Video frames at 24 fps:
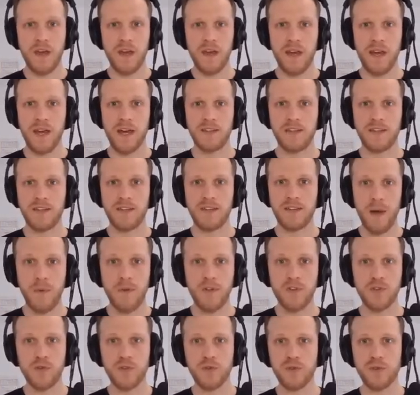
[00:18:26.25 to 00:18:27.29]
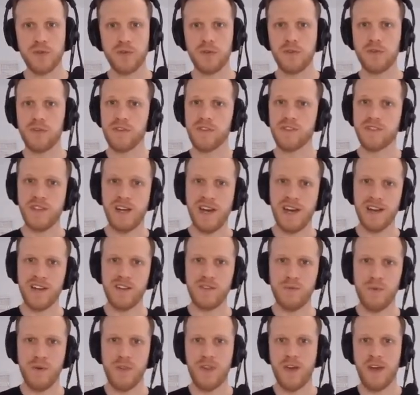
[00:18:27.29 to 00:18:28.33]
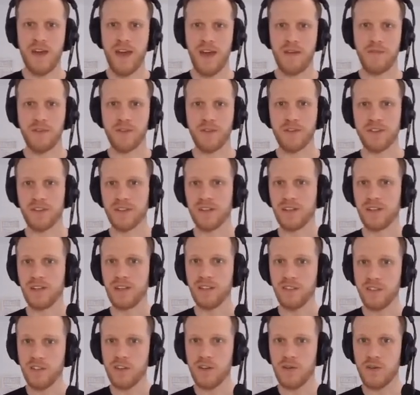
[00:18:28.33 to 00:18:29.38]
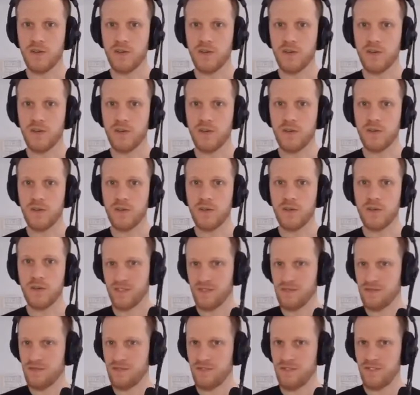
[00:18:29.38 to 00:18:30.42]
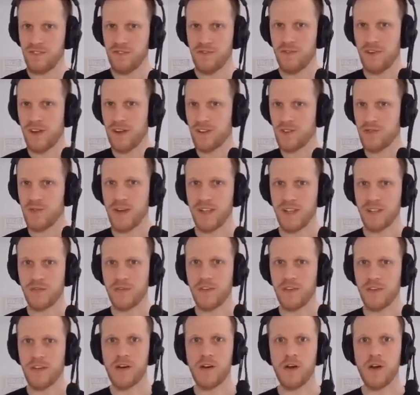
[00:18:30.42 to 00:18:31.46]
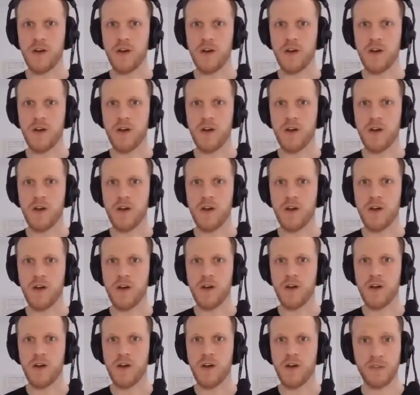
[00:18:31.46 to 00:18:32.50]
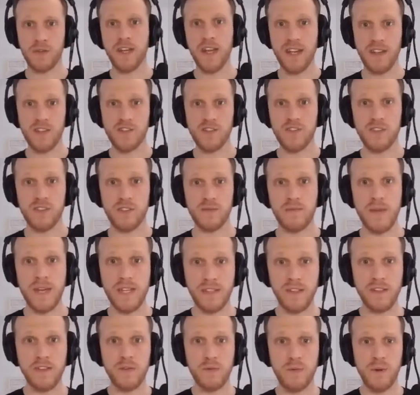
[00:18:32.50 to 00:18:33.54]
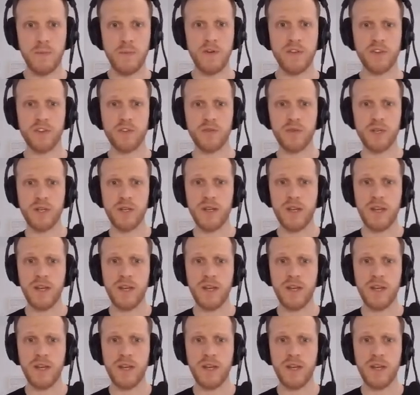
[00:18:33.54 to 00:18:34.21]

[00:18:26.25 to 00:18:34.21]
And the helper tool started with having this lint command, just try, trying to figure out whether the reuse specification is met in the repository.